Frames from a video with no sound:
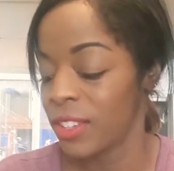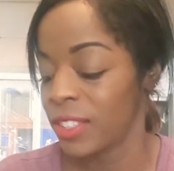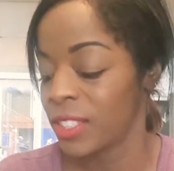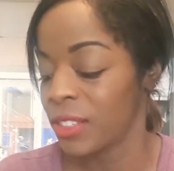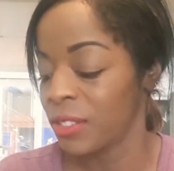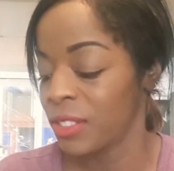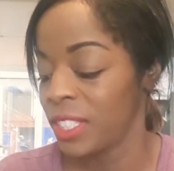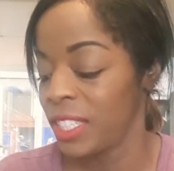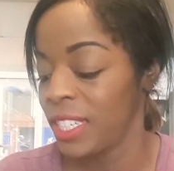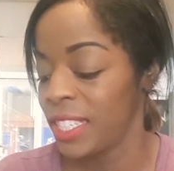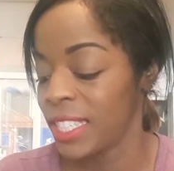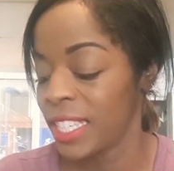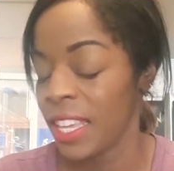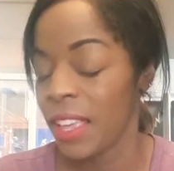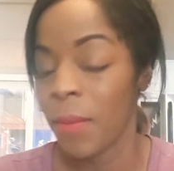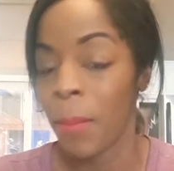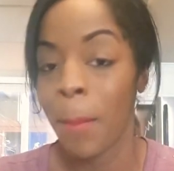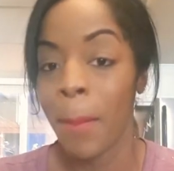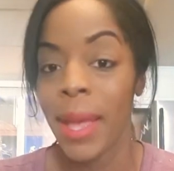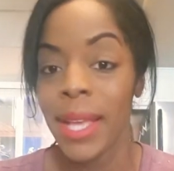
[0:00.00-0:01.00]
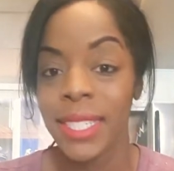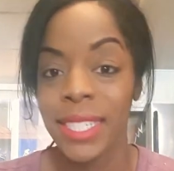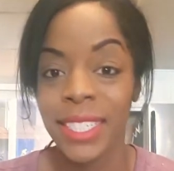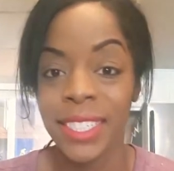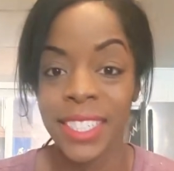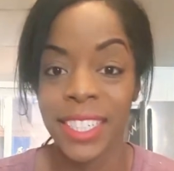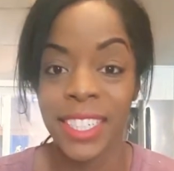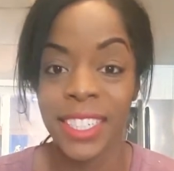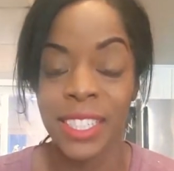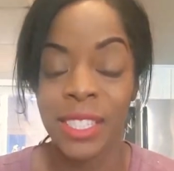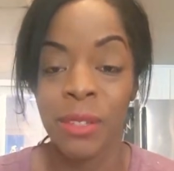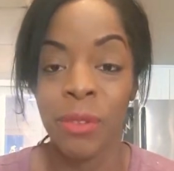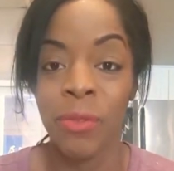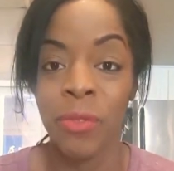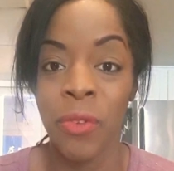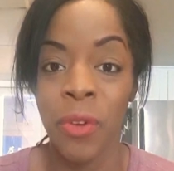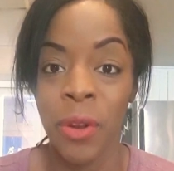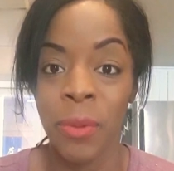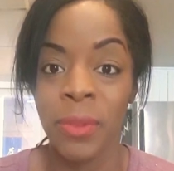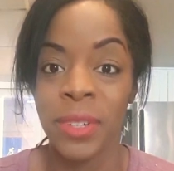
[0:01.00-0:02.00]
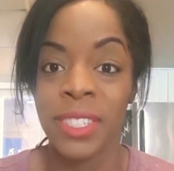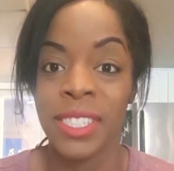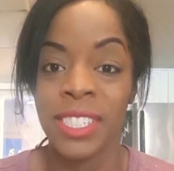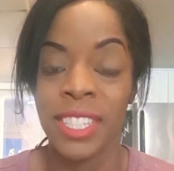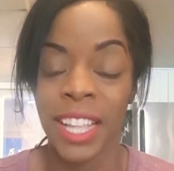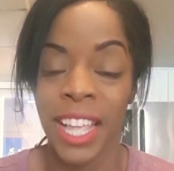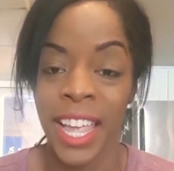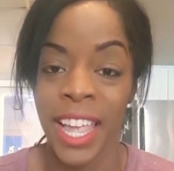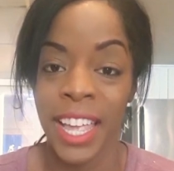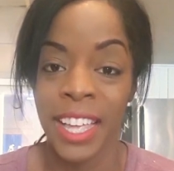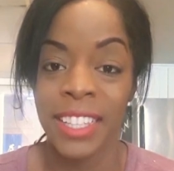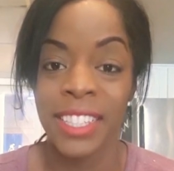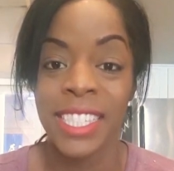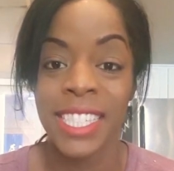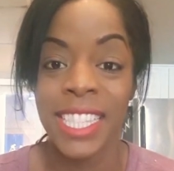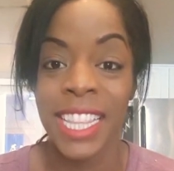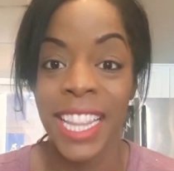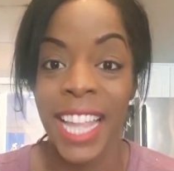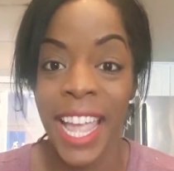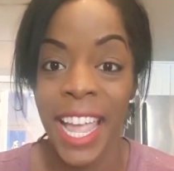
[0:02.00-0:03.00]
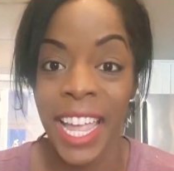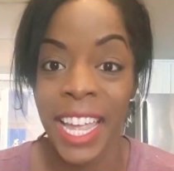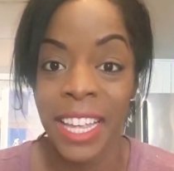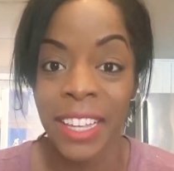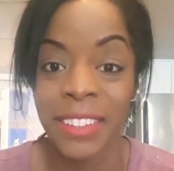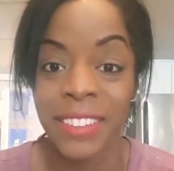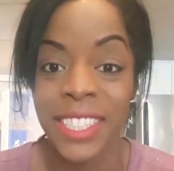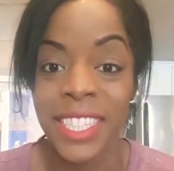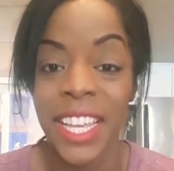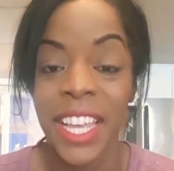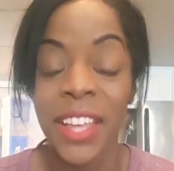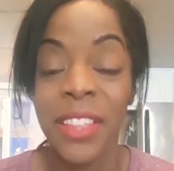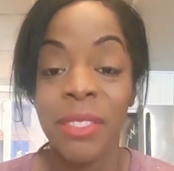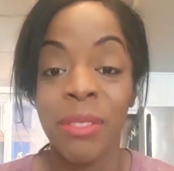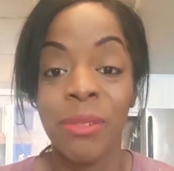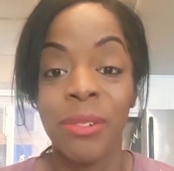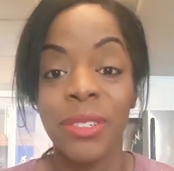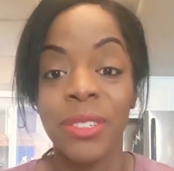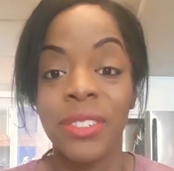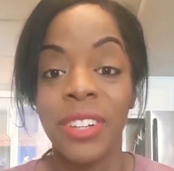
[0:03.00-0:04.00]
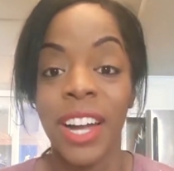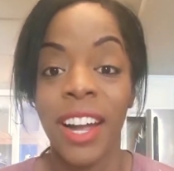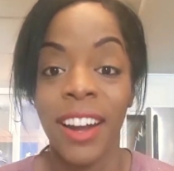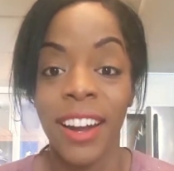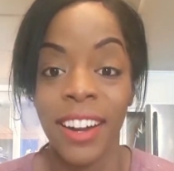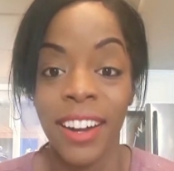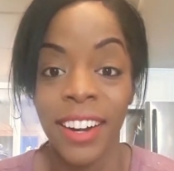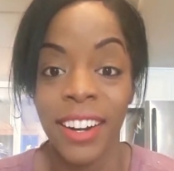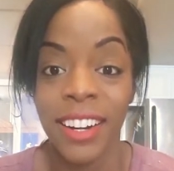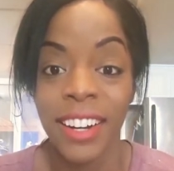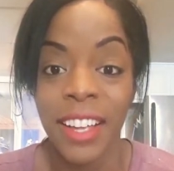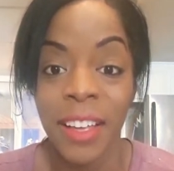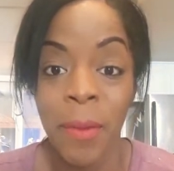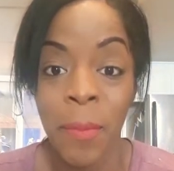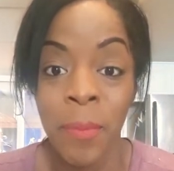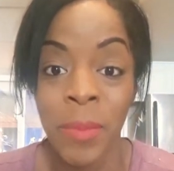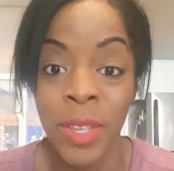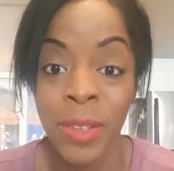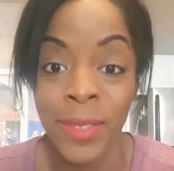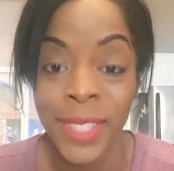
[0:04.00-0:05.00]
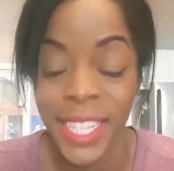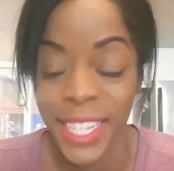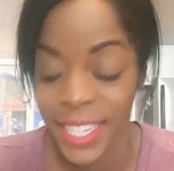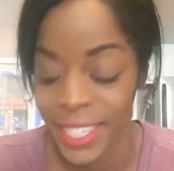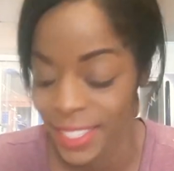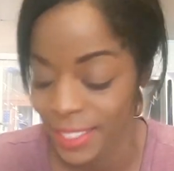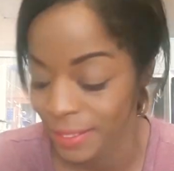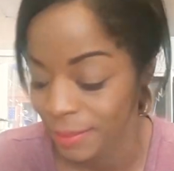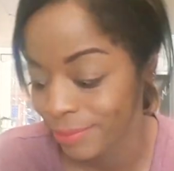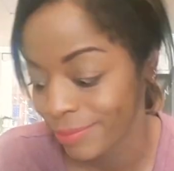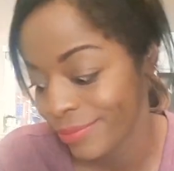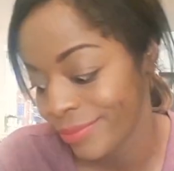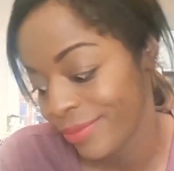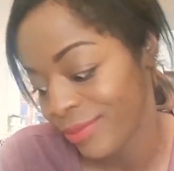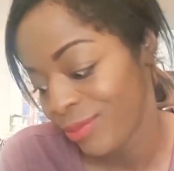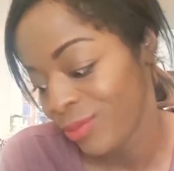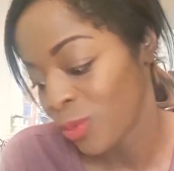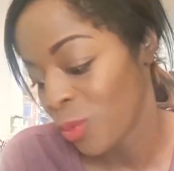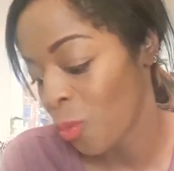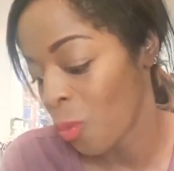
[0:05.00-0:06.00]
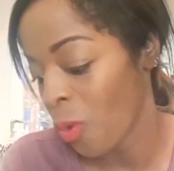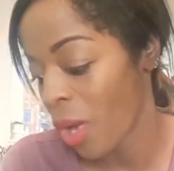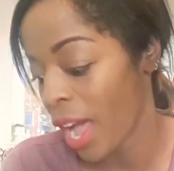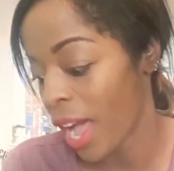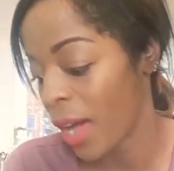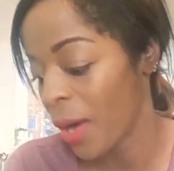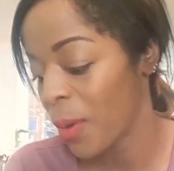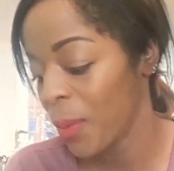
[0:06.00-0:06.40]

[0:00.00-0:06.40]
So she sent messages to former slaves through her music. Wow.